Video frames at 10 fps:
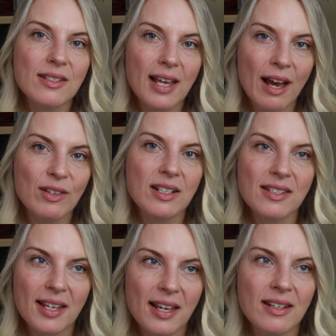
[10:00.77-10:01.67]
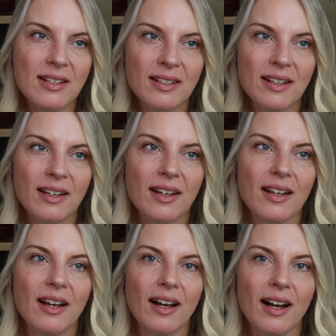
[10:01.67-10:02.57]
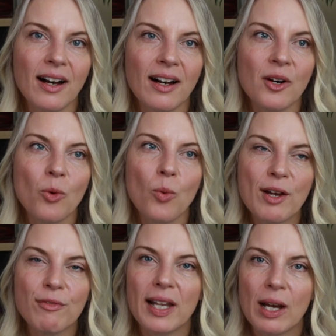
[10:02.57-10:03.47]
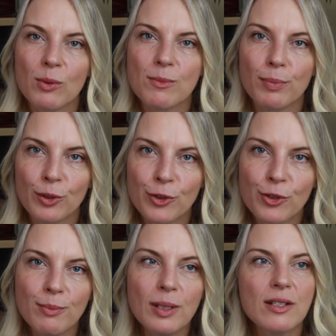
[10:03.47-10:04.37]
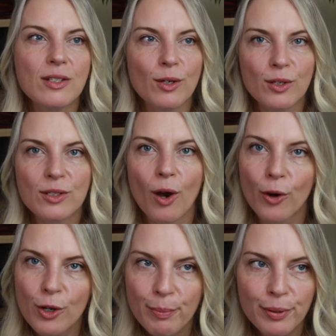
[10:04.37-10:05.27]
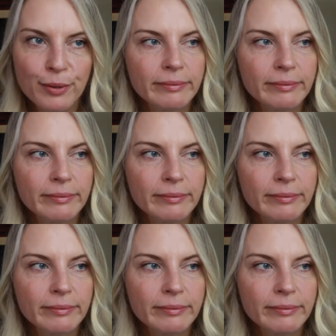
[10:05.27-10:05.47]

as having said, uh, "Where flowers bloom, so does hope."